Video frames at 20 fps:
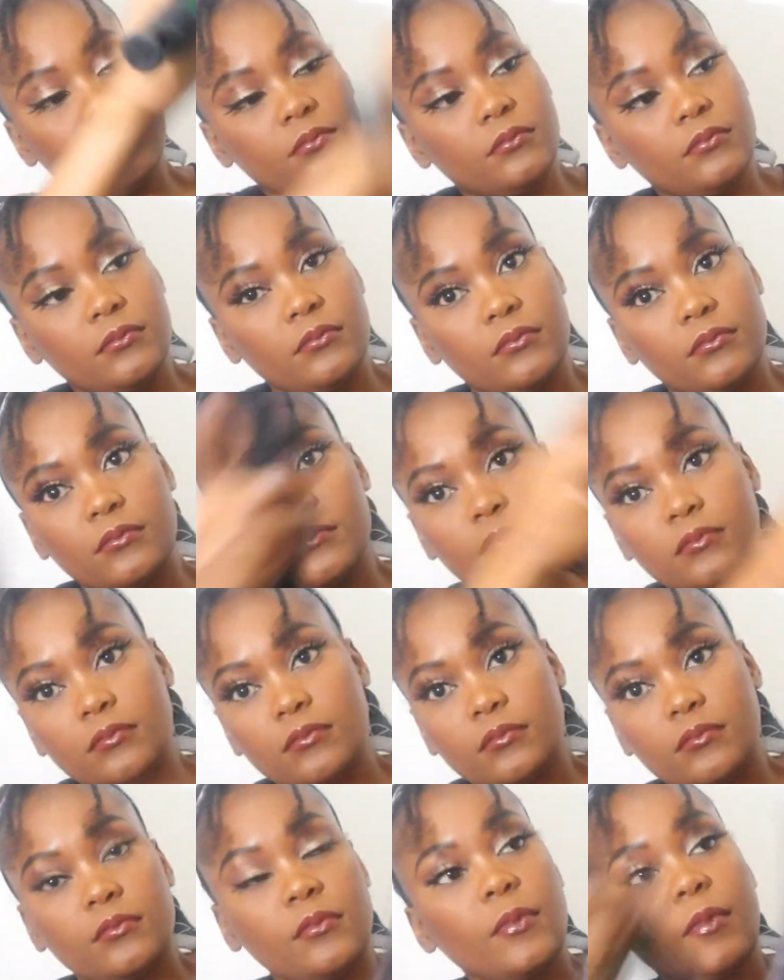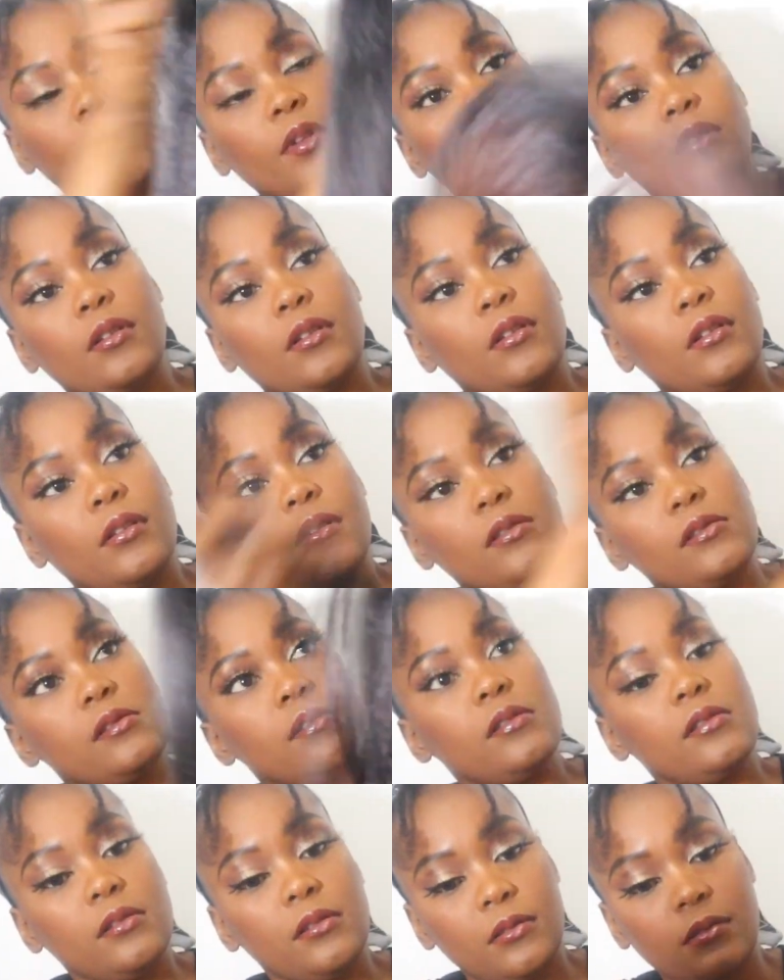this color. And I'm just gonna